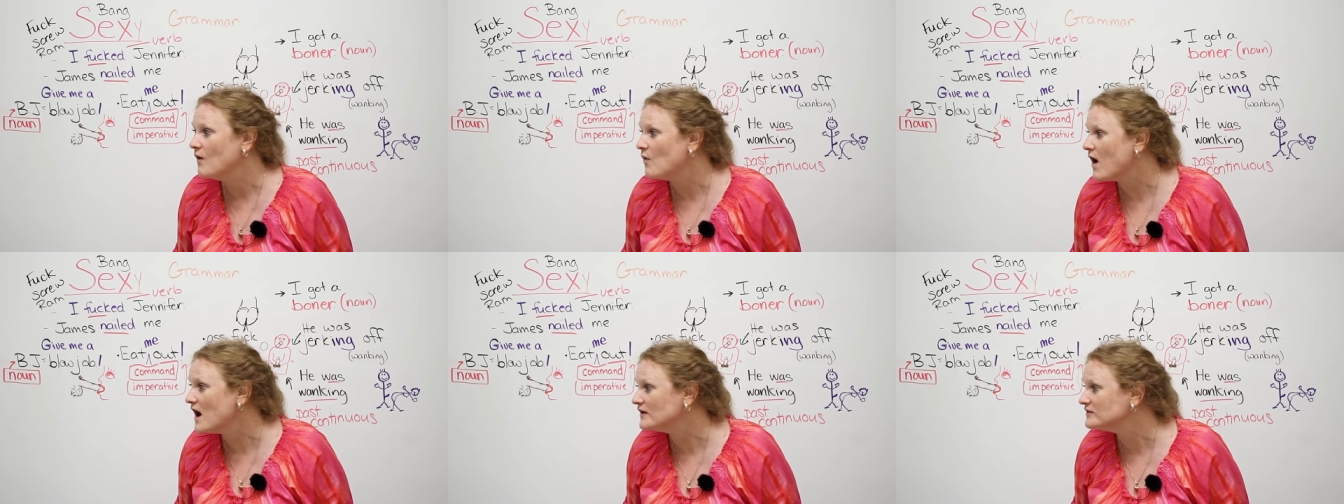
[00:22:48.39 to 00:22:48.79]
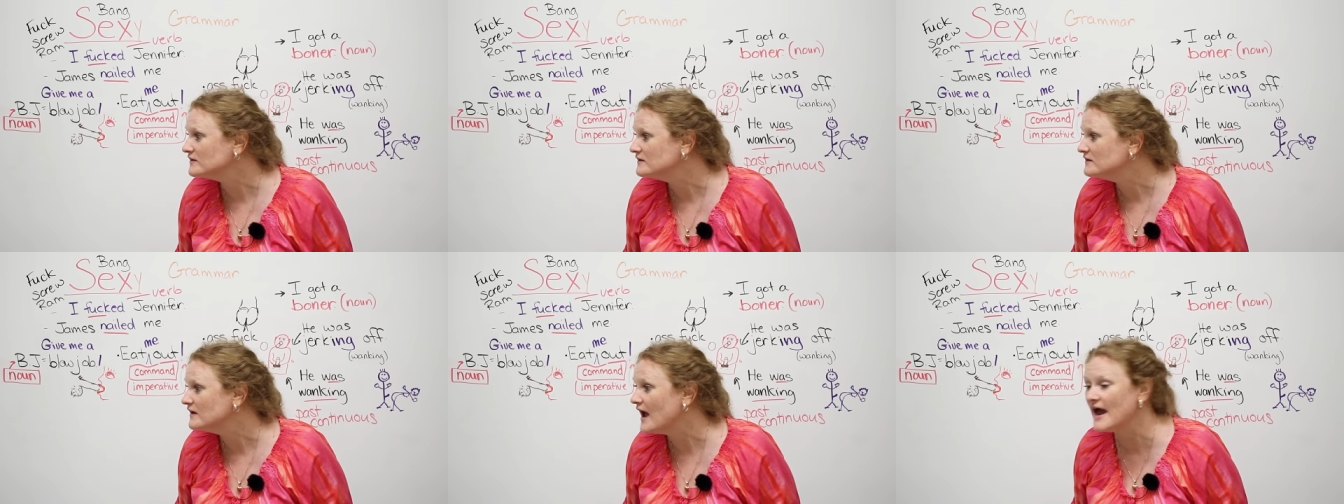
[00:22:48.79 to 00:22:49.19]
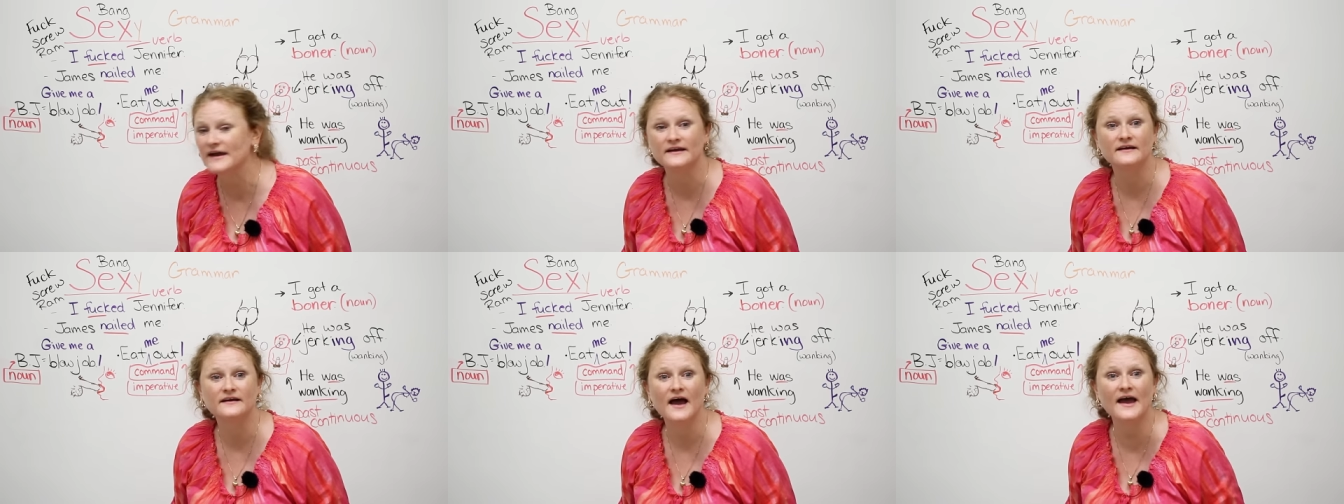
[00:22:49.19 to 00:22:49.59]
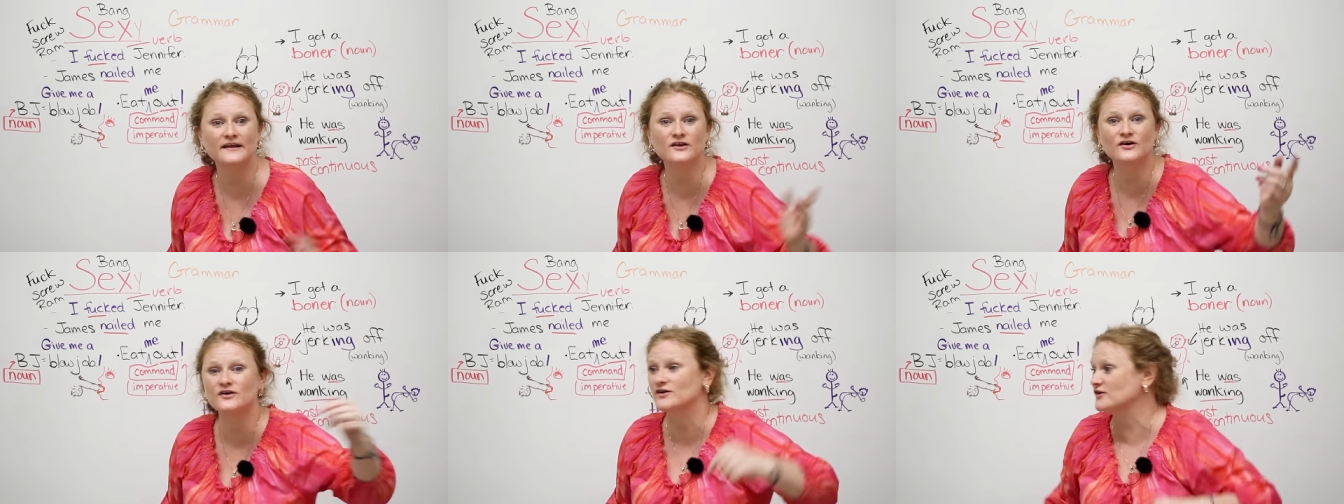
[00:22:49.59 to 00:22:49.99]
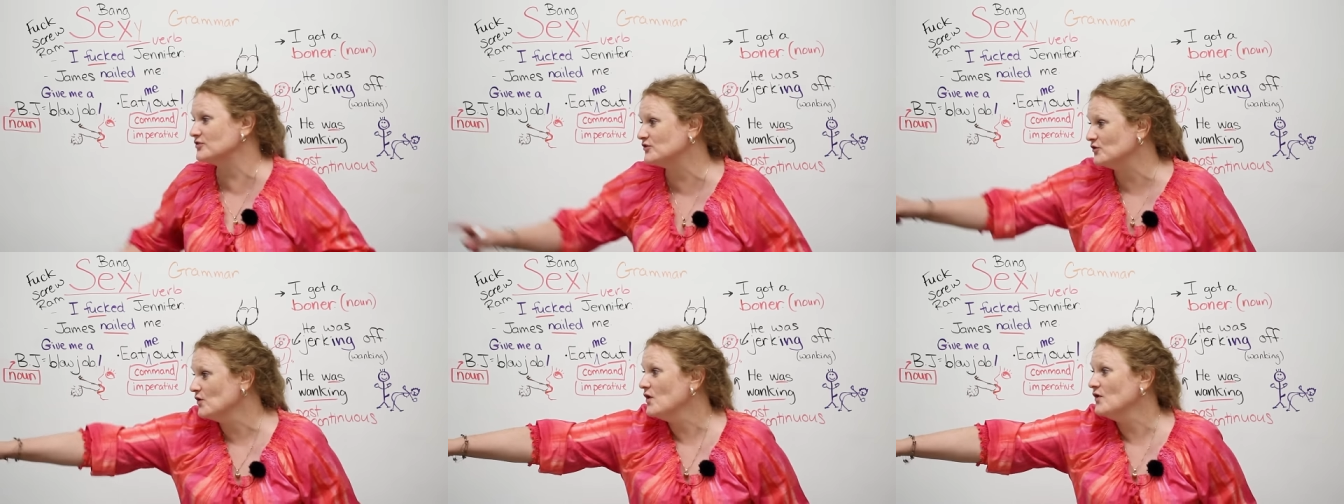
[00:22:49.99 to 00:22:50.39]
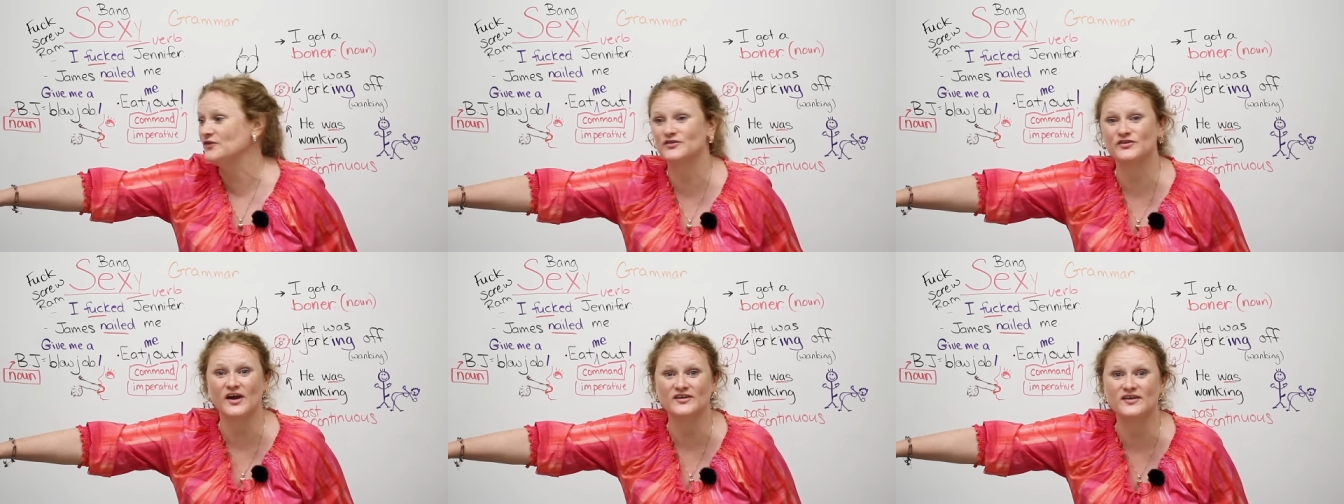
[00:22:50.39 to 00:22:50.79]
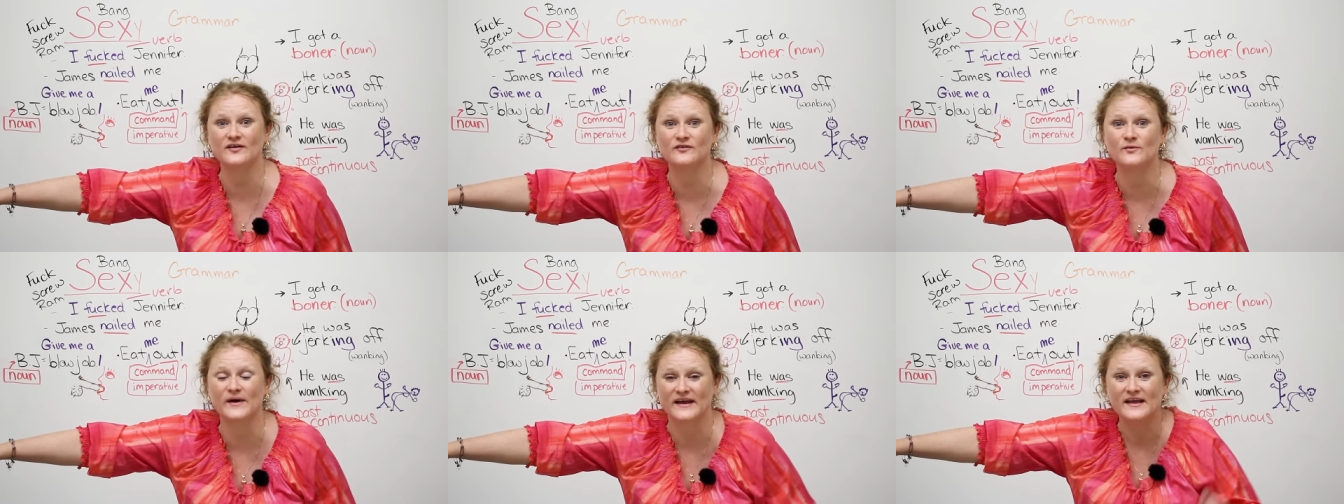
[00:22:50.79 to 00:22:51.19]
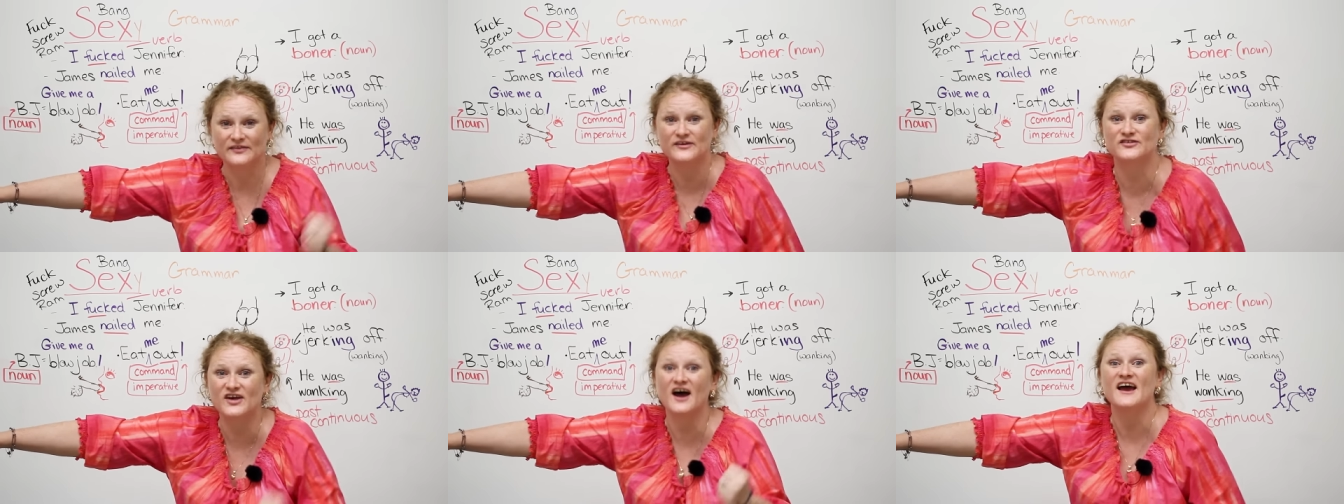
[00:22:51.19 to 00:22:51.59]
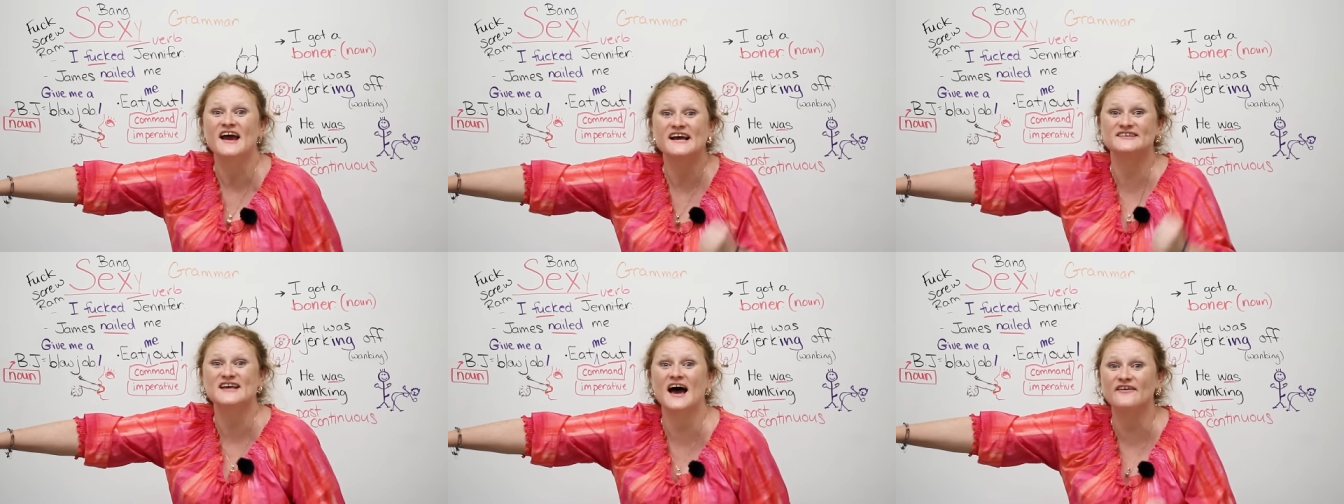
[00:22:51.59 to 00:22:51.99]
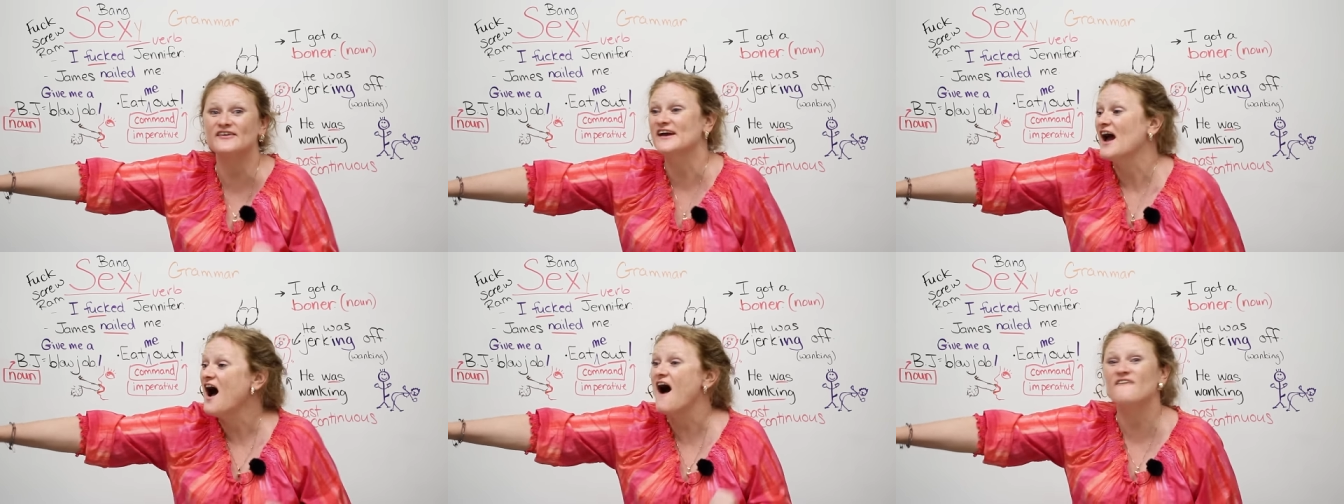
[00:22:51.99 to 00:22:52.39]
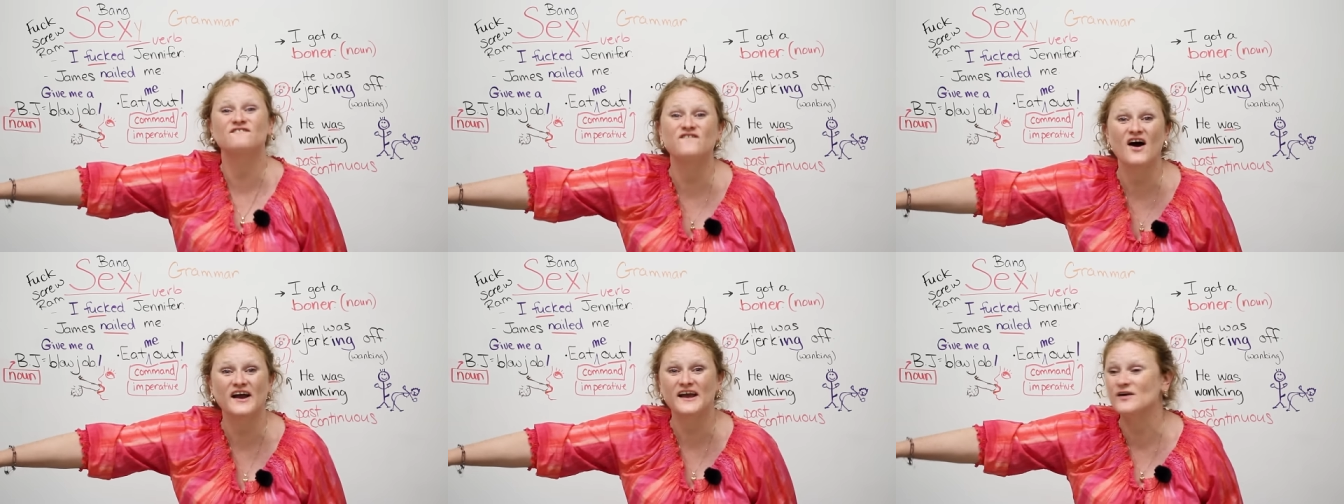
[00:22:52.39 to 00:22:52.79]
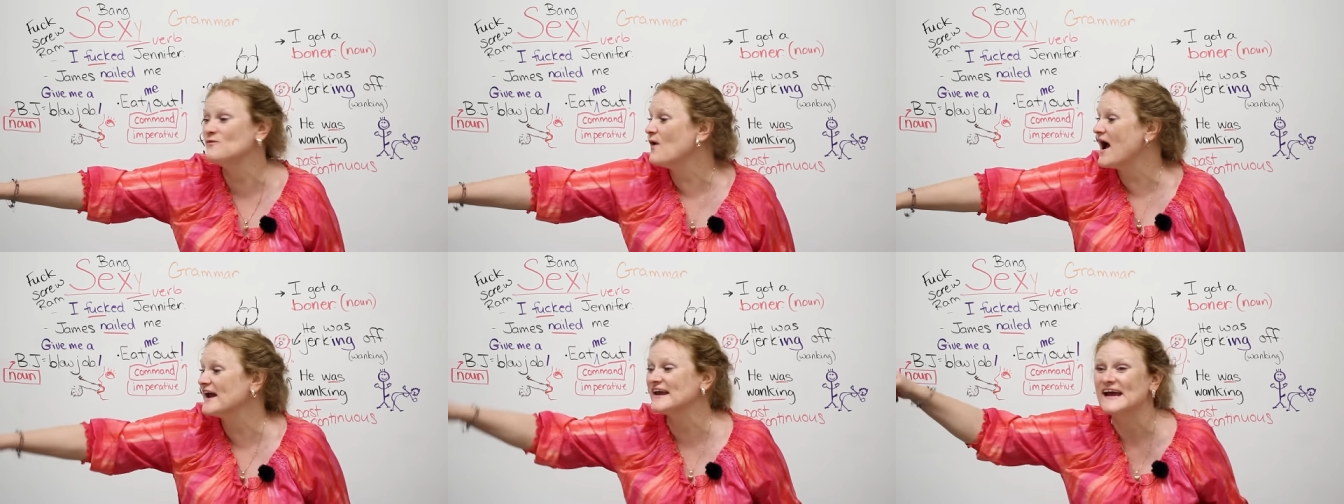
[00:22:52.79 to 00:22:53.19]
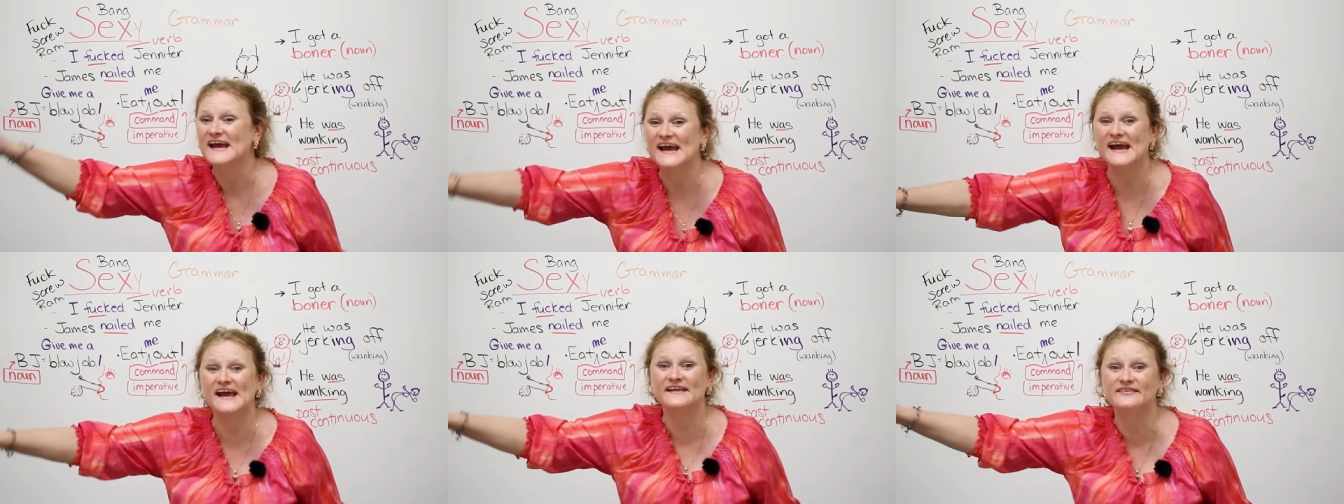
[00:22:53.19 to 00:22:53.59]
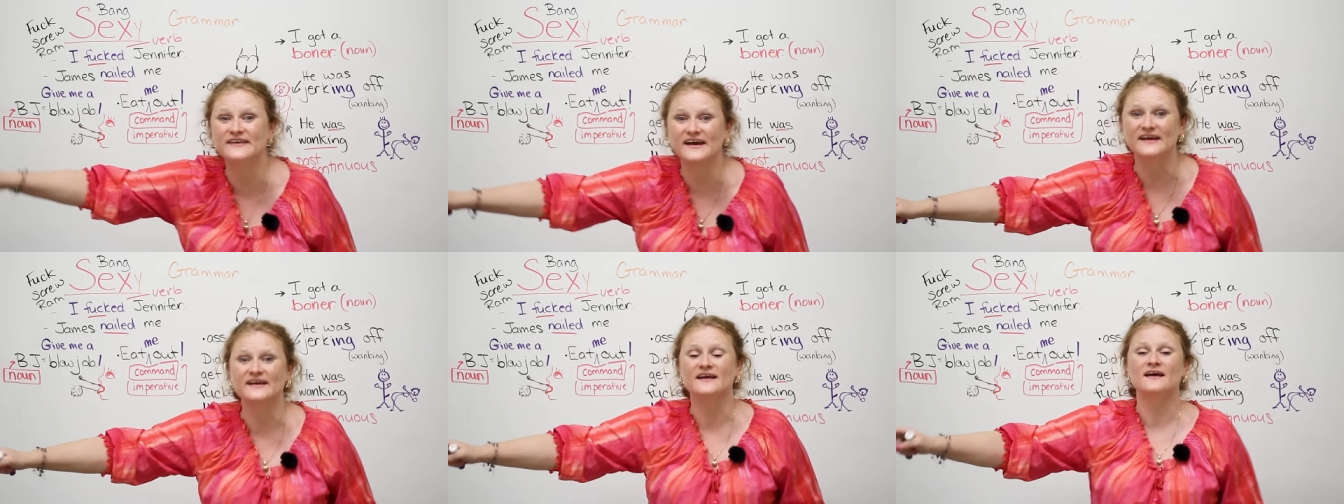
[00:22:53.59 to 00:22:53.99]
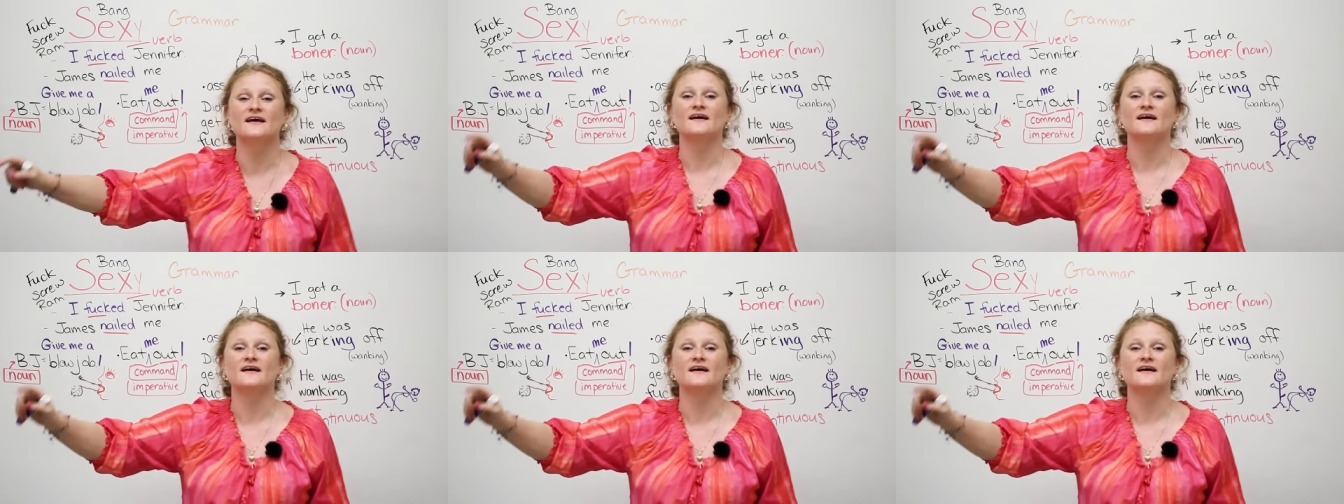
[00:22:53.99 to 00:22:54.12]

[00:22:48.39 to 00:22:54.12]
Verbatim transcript: What? Hey, hey, look, dude, this guy's having a wank. This guy is having a fucking wank in there.